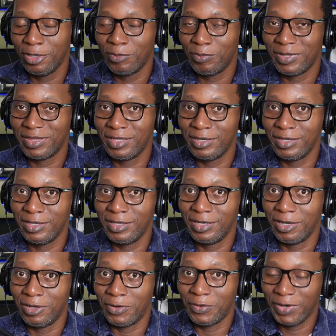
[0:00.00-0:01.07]
but then in
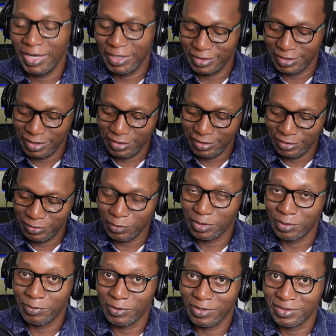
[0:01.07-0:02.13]
our right hand we're going
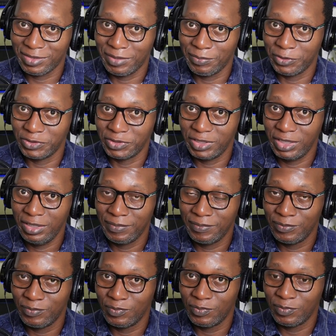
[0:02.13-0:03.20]
to put our thumb on G,
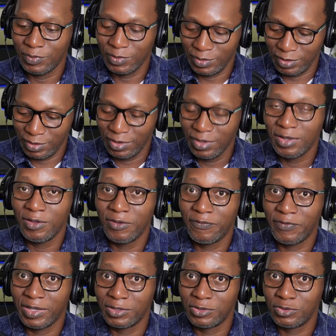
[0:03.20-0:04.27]

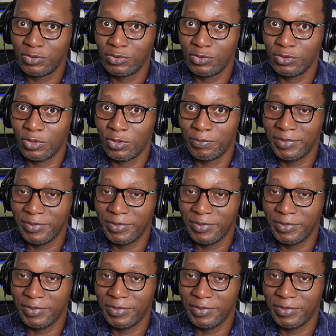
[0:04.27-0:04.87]
finger 2 on